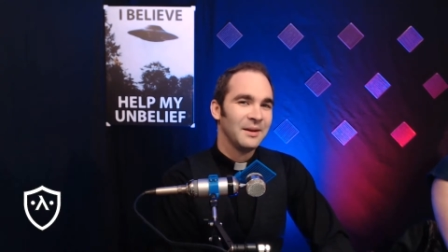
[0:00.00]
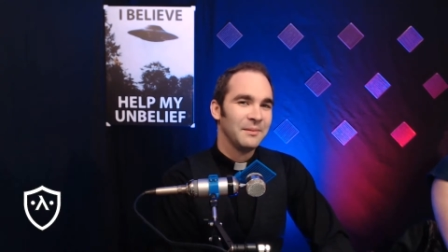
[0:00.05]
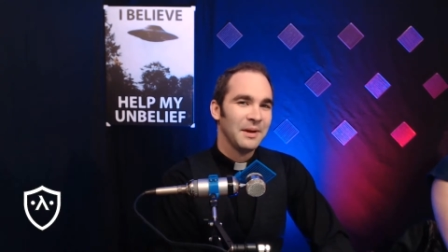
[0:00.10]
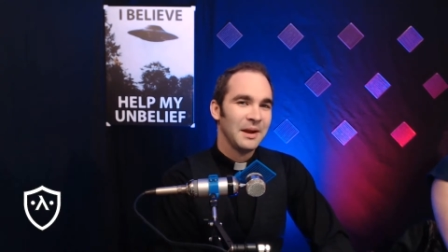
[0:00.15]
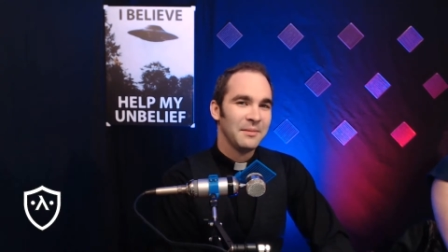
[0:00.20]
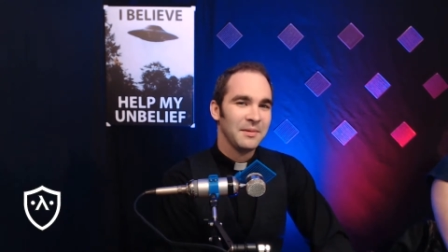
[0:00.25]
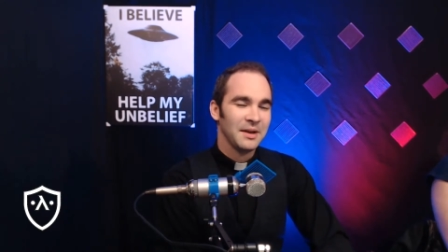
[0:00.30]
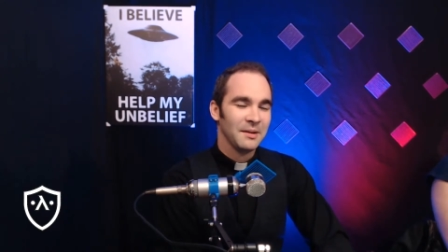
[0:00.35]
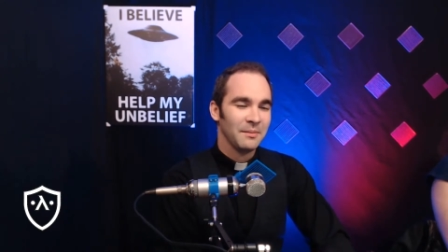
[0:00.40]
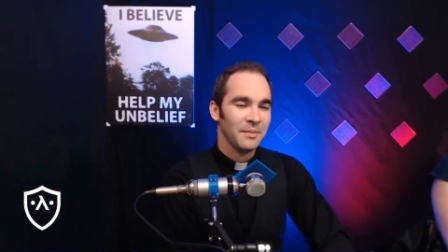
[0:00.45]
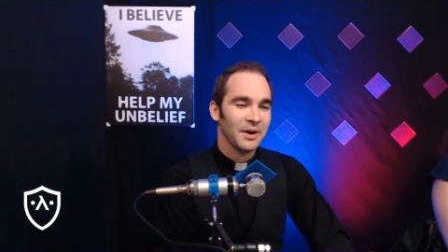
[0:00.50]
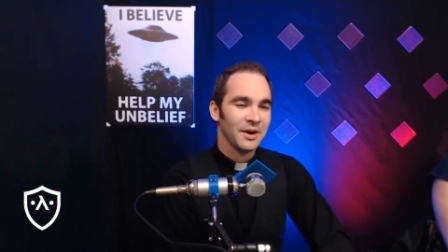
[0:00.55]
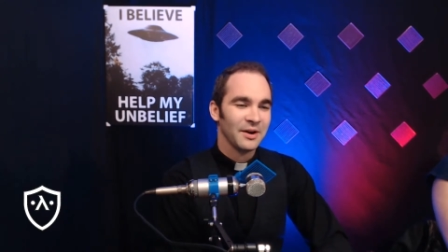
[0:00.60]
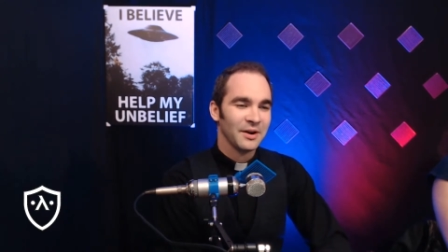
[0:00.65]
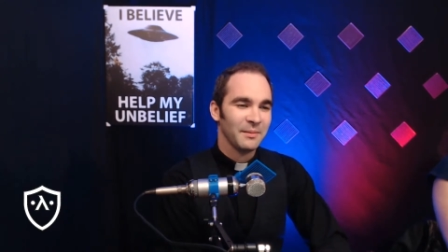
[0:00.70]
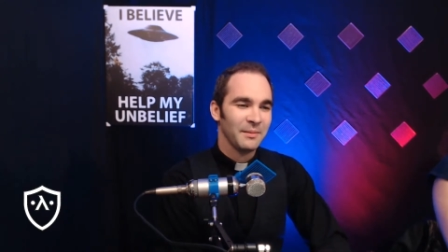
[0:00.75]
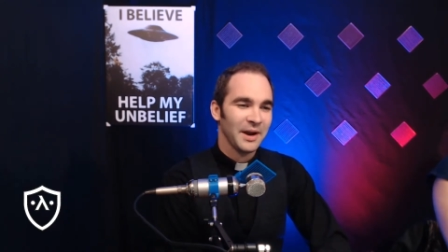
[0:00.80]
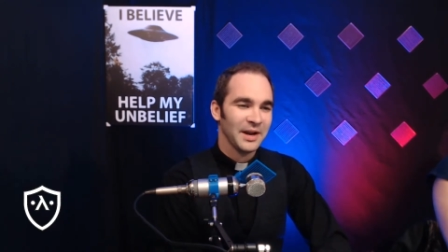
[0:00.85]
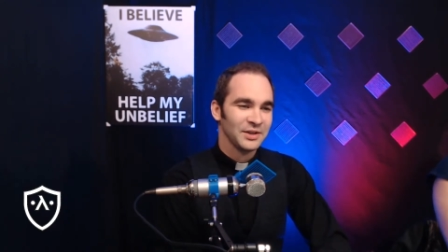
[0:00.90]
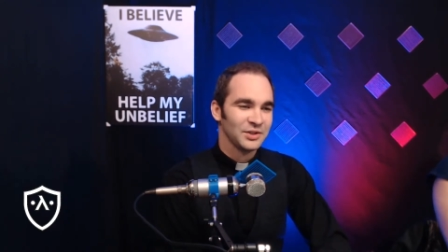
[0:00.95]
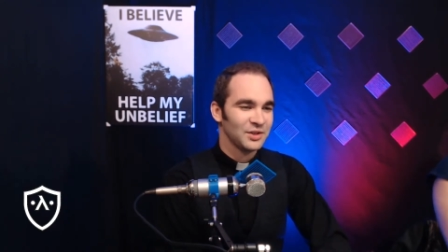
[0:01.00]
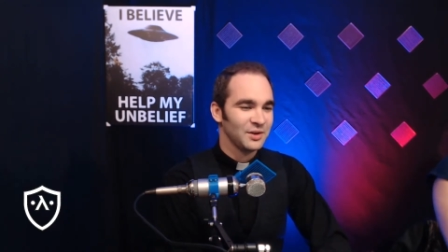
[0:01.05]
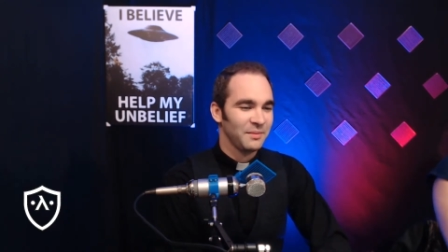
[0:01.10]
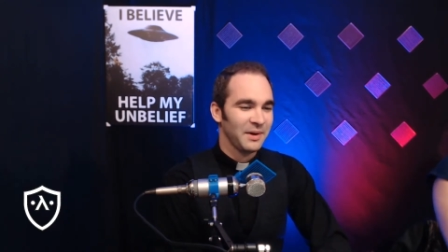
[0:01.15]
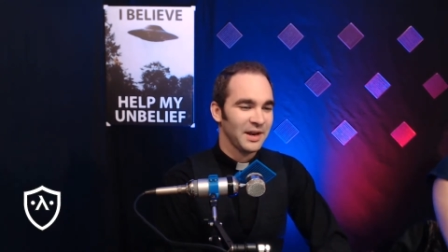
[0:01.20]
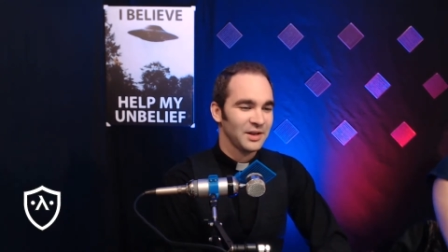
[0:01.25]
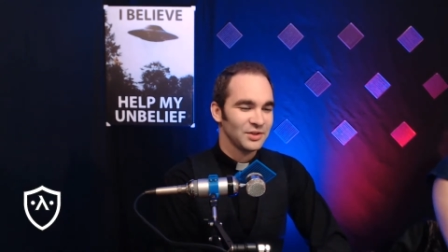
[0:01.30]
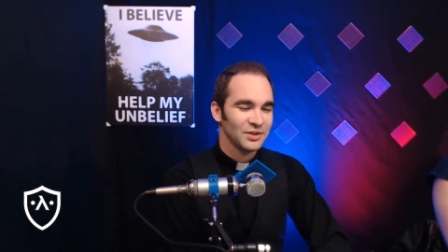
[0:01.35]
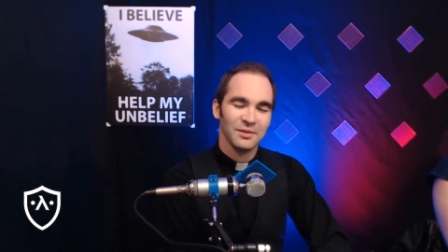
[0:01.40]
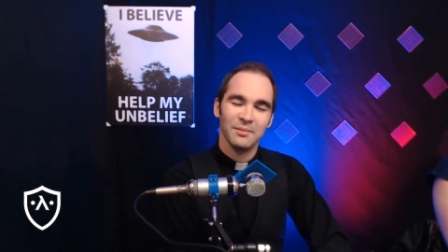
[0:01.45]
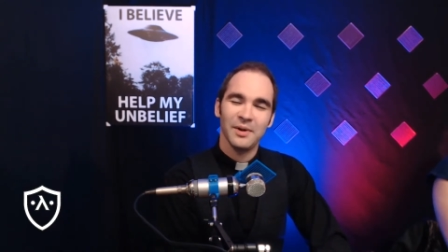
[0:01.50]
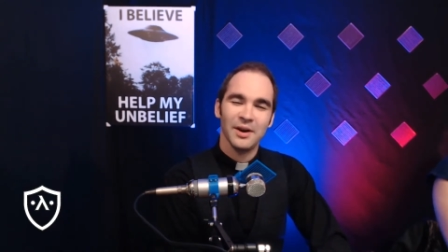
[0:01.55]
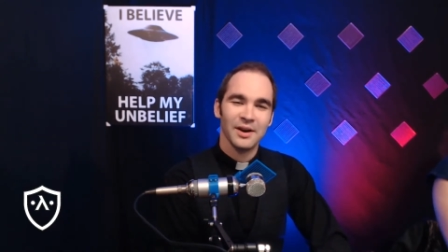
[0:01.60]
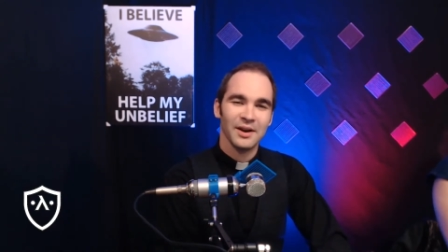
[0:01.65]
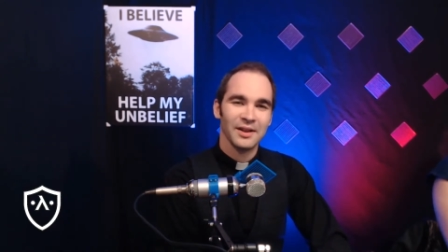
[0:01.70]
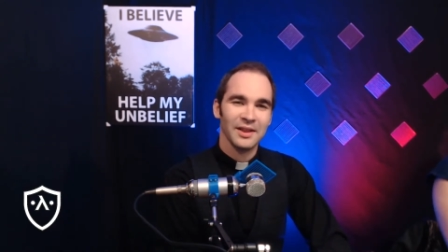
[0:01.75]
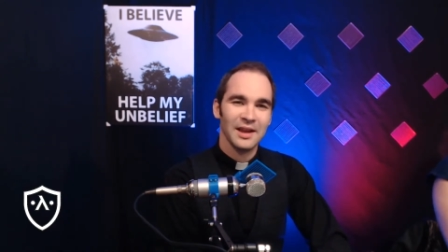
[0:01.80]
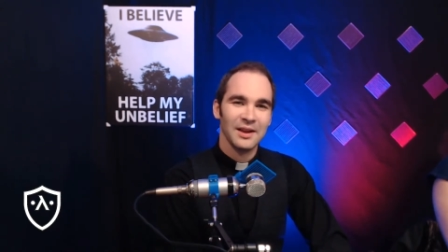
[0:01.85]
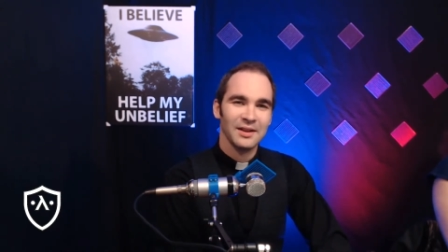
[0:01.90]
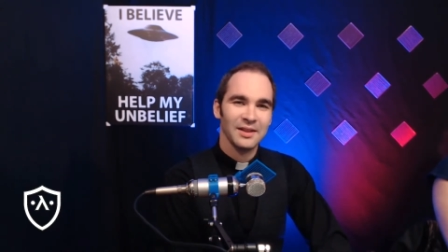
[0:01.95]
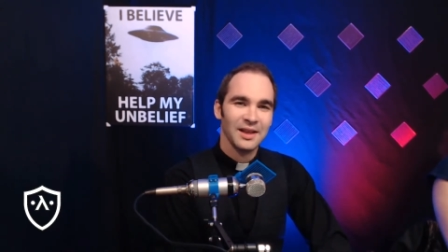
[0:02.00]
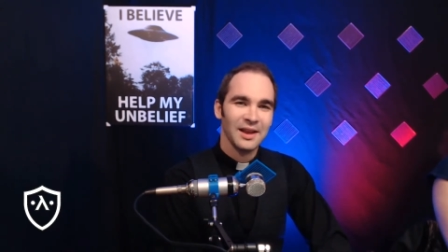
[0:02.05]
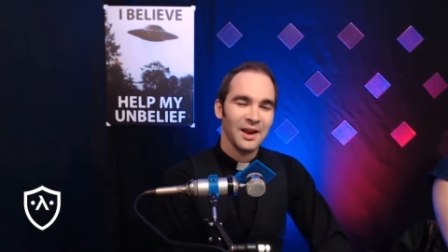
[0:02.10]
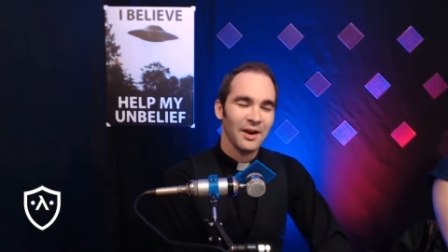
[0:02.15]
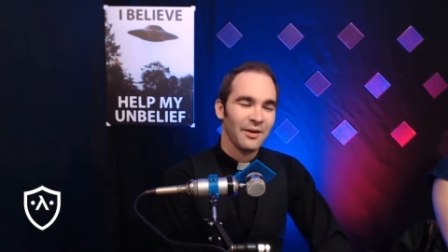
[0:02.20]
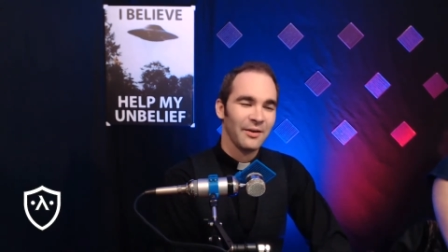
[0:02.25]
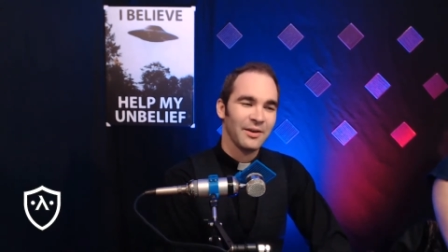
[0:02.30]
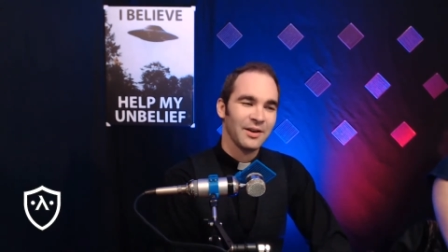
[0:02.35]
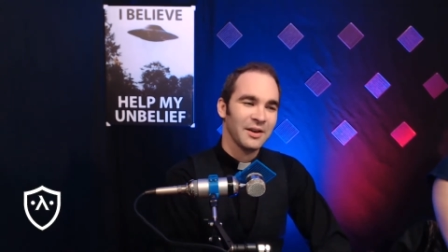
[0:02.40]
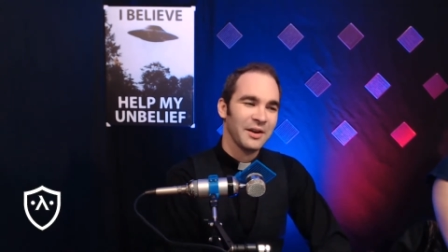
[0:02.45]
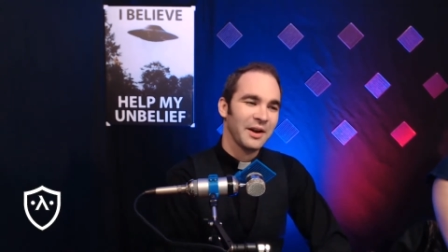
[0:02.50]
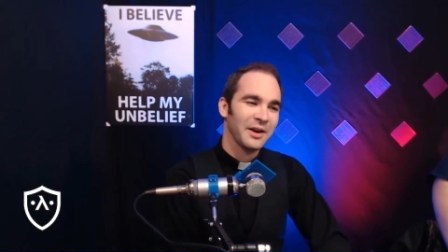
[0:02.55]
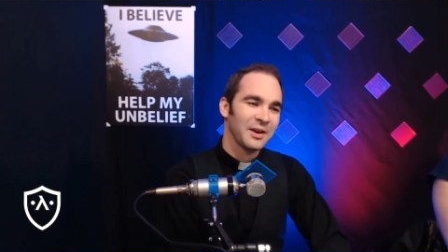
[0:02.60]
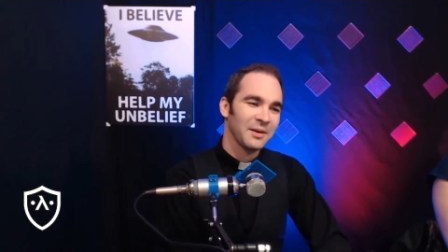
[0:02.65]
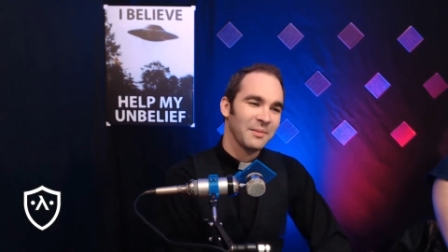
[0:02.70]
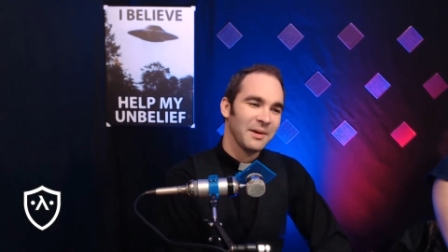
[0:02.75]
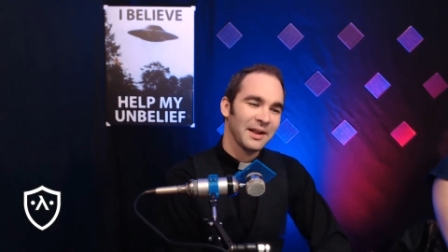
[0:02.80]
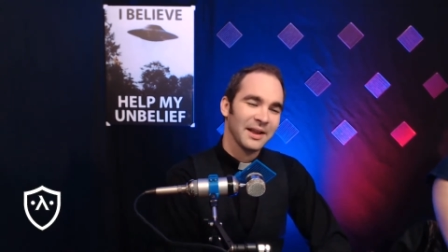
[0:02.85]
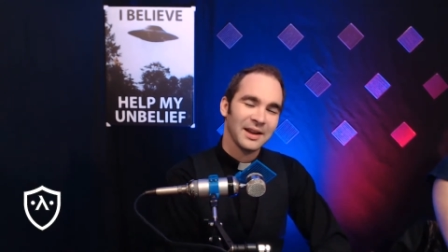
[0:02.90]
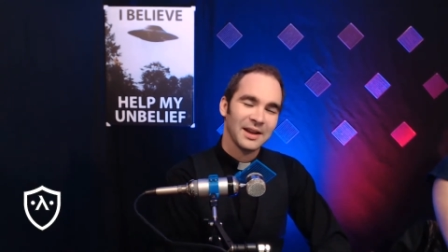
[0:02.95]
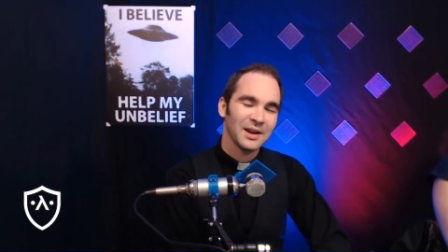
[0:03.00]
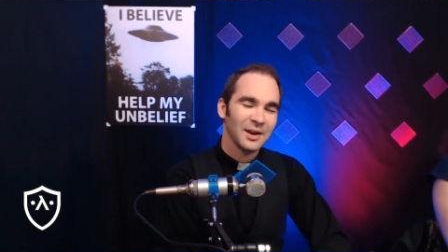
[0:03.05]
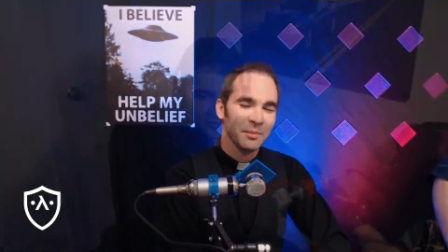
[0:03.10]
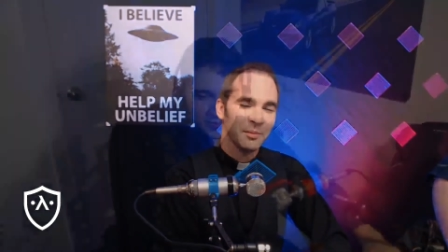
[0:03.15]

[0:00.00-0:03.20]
maybe Burgermeister Meisterburger. They all could occupy like a number